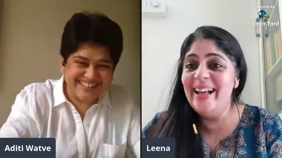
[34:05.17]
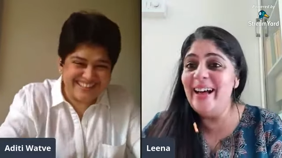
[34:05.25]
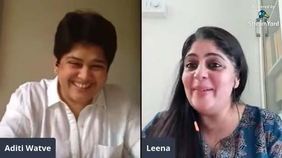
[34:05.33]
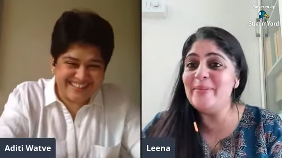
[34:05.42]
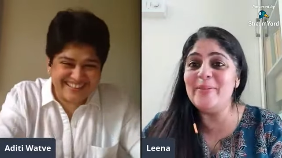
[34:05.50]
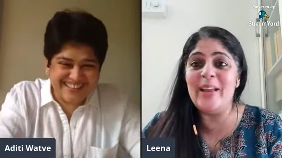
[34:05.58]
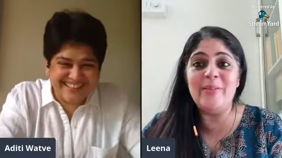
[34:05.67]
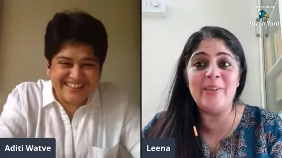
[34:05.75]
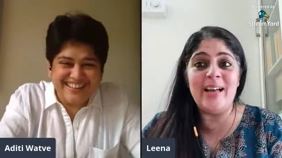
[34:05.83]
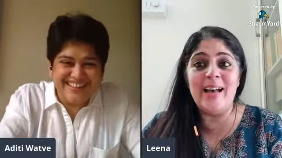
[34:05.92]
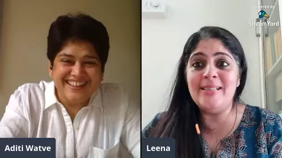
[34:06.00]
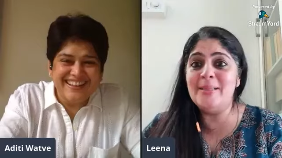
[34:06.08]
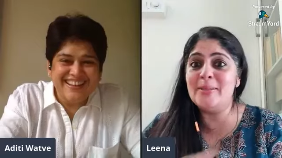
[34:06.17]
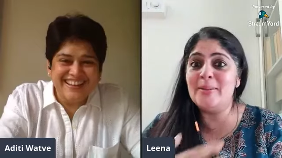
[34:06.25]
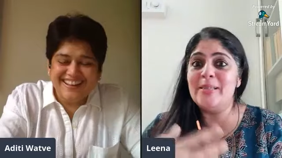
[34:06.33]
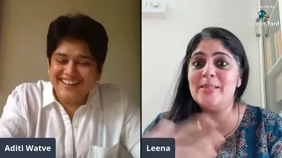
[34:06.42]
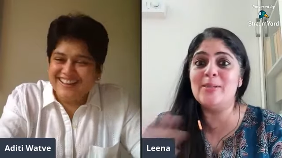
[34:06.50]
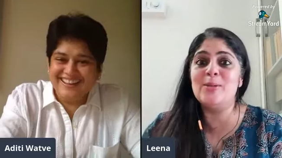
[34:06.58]
Speaker 1: I've never asked this
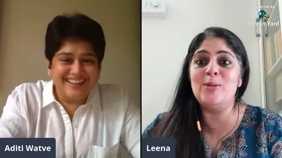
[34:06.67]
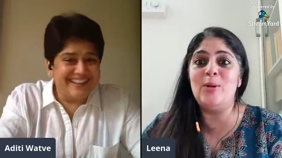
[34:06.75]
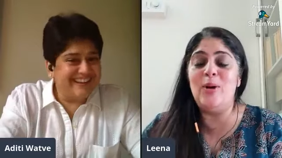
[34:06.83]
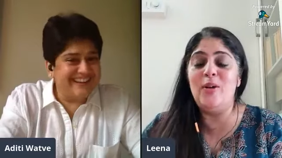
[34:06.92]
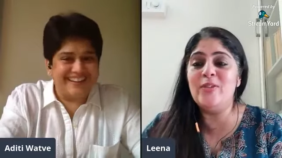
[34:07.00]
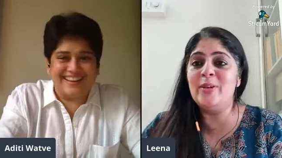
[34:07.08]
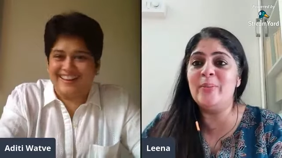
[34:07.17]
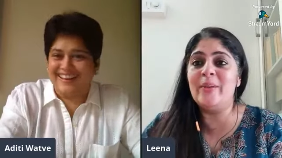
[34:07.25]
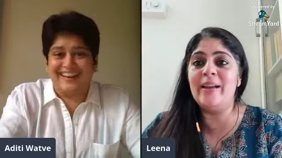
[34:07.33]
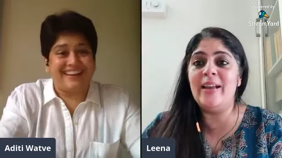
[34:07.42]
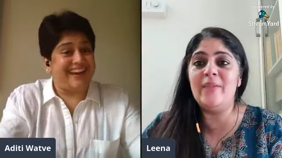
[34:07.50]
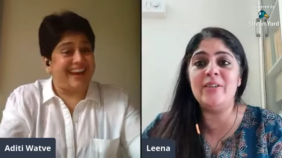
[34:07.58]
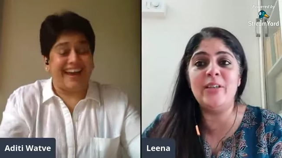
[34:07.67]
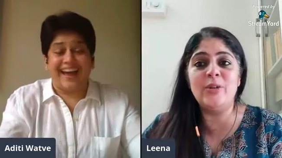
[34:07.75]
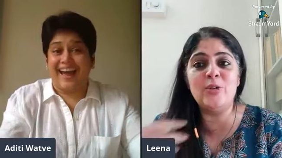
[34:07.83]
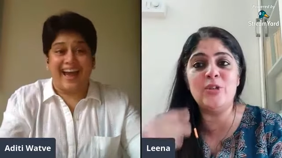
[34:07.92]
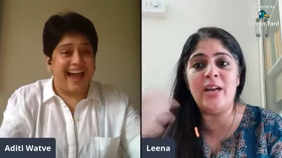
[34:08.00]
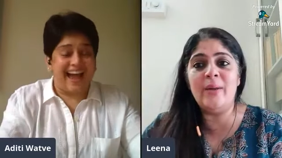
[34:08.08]
question so often in my life, and then
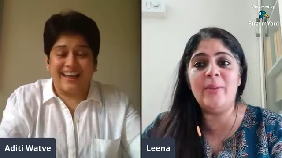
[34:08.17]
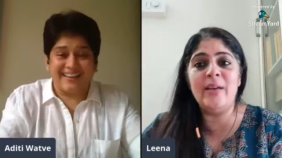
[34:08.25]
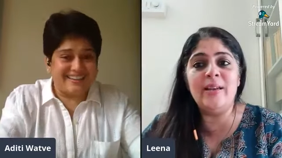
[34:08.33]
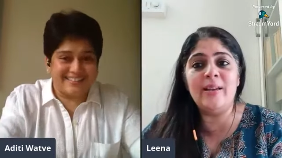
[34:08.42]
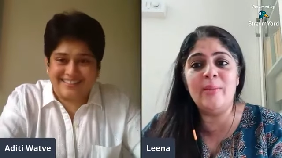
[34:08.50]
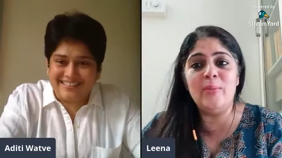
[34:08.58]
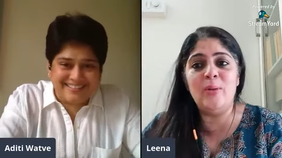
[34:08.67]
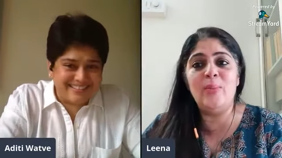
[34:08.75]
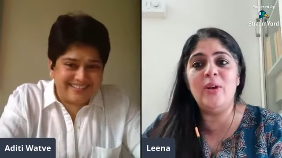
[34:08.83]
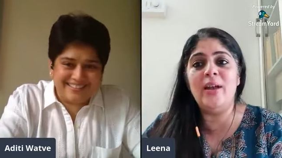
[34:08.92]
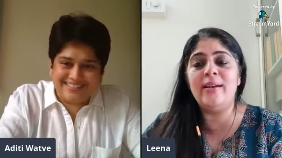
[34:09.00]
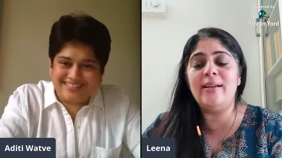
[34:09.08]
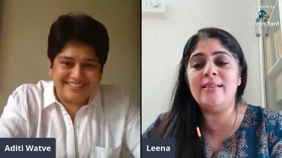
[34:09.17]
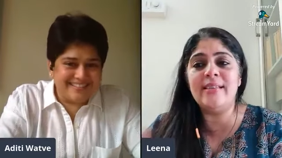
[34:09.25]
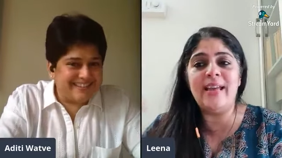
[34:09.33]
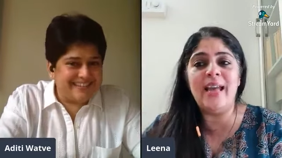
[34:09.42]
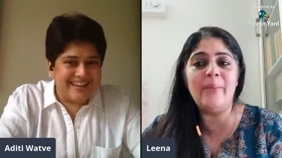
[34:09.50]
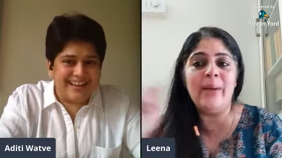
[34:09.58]
you try and be a little more polite and
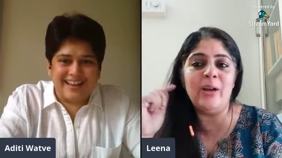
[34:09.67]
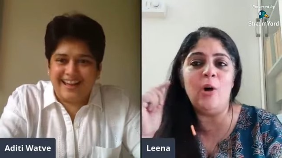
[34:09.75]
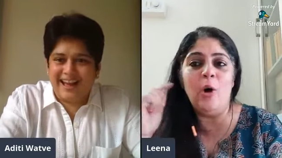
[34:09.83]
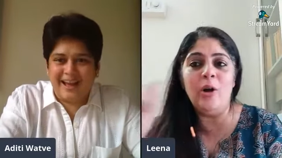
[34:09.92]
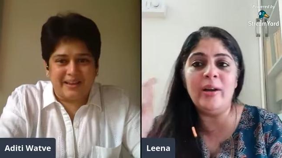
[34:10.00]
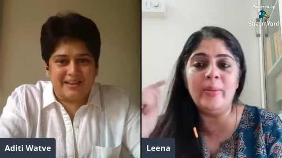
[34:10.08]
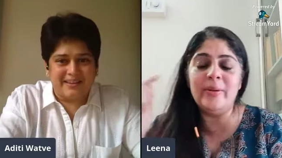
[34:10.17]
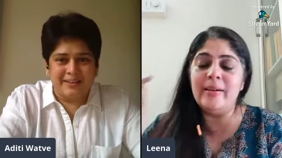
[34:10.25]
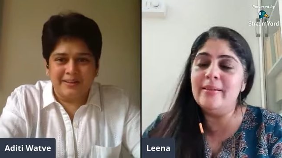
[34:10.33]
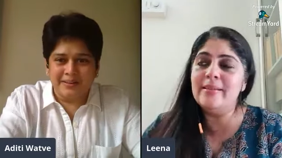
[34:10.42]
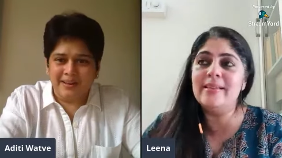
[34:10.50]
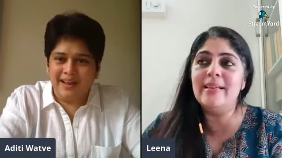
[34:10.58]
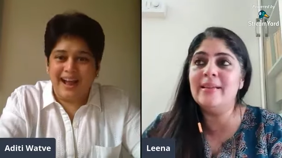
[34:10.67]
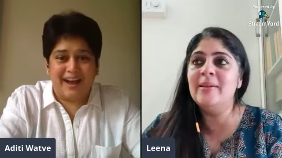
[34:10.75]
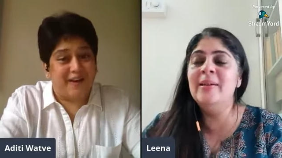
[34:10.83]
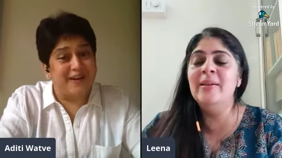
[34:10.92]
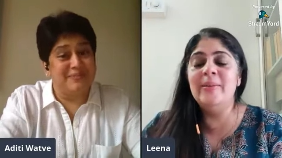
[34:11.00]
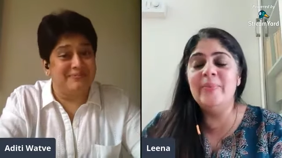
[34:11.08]
say, "Am I audible?" It's like
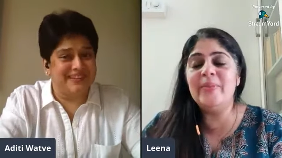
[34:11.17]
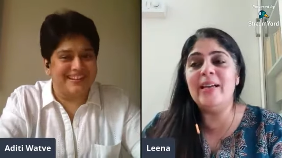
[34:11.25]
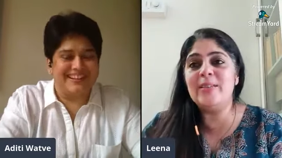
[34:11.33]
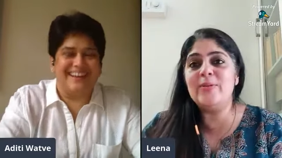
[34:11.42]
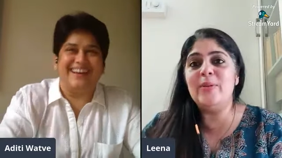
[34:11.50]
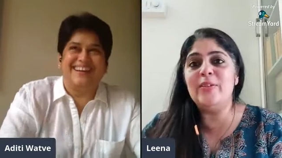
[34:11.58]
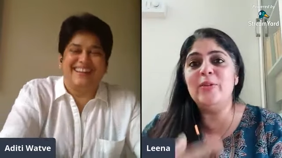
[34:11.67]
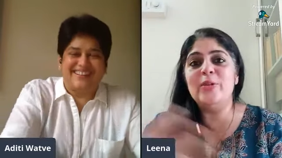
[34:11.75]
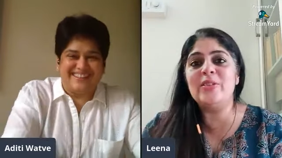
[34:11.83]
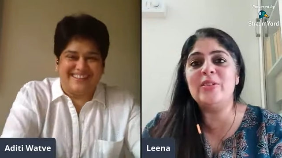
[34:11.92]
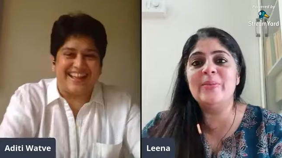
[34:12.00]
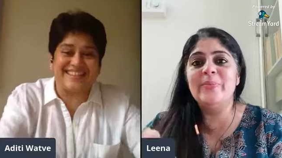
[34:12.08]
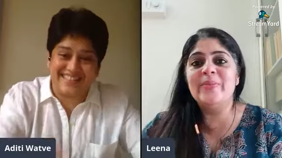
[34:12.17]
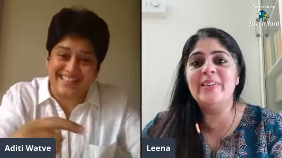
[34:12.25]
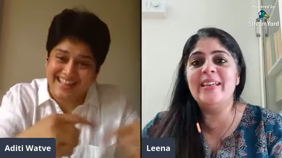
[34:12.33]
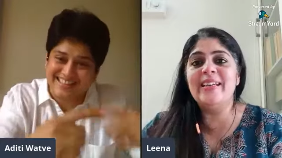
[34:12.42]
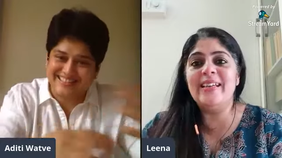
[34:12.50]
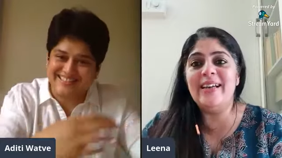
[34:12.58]
Speaker 2: audible. That's one of those. That's the
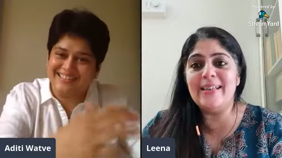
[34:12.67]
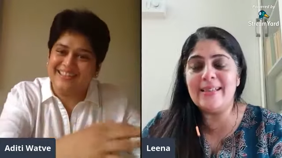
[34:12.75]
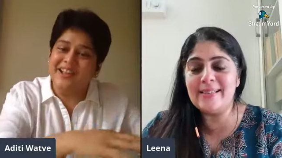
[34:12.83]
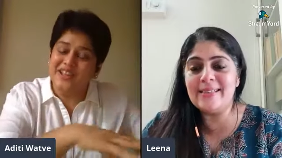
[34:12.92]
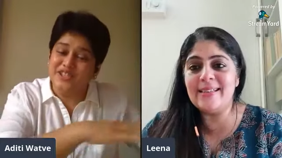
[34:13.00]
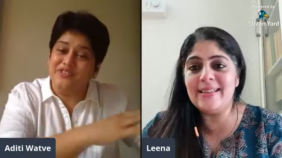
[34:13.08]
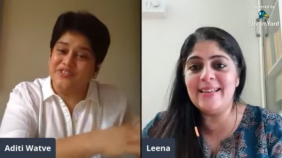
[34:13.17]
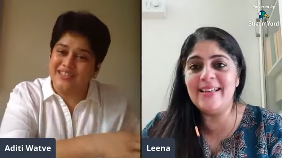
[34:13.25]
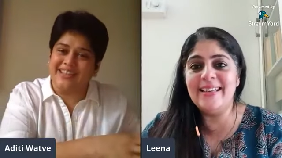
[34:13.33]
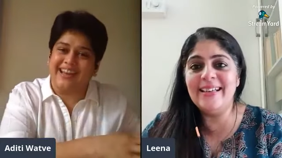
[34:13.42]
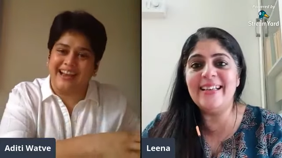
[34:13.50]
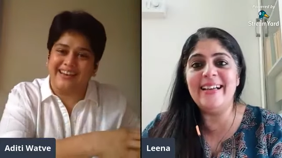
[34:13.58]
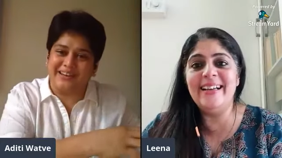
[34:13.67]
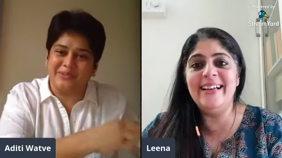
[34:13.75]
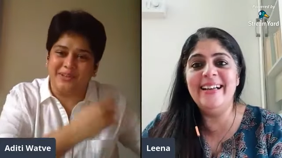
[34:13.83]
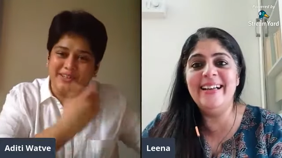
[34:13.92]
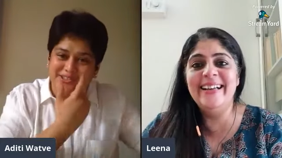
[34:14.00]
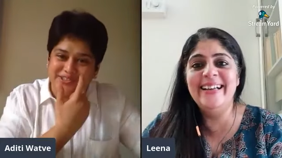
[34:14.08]
next sophisticated
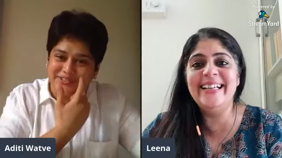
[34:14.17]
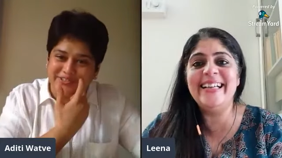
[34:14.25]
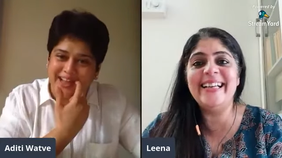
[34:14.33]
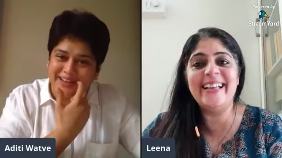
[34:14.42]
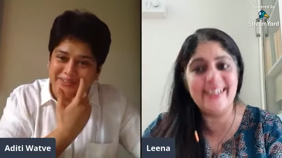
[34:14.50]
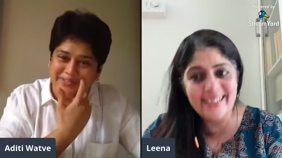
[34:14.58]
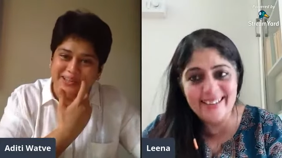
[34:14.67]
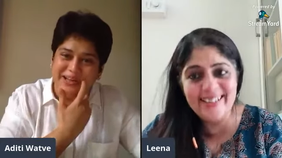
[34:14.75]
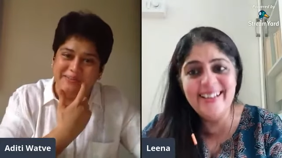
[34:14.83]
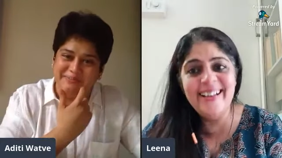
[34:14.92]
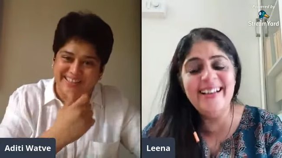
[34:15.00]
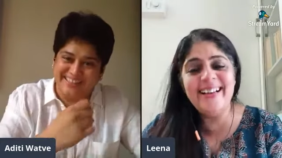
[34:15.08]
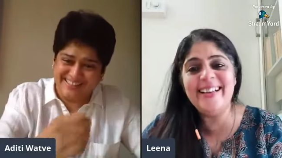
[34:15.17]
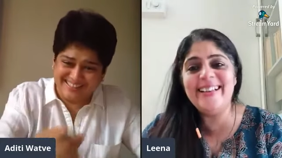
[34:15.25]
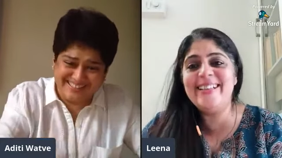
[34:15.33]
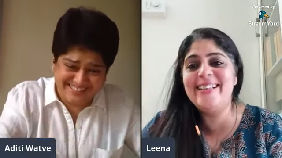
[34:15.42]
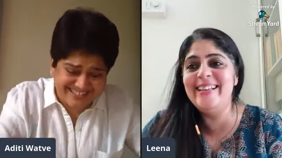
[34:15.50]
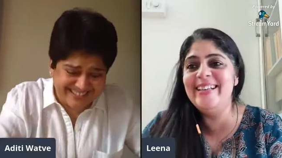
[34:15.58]
version of "Can you hear
Speaker 1: me?"
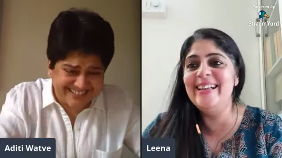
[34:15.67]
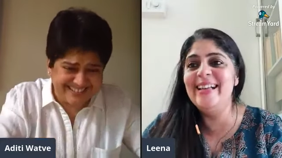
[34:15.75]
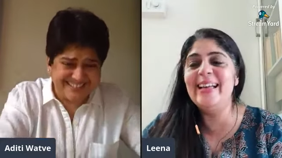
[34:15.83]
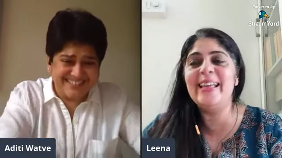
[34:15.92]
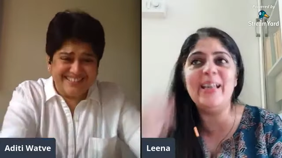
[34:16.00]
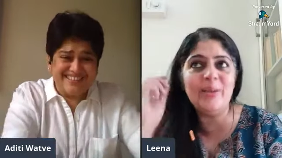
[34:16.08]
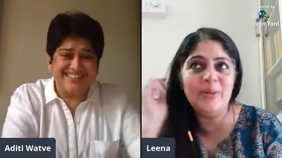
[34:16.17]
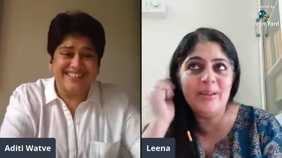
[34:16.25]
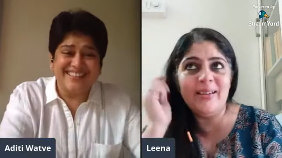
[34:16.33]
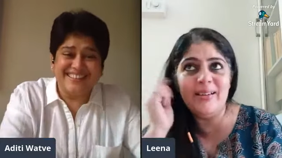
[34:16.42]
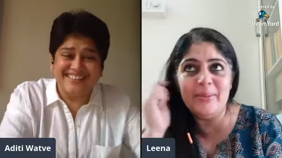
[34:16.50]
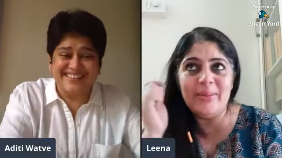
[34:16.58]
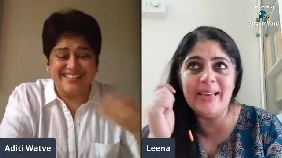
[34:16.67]
Can you hear me?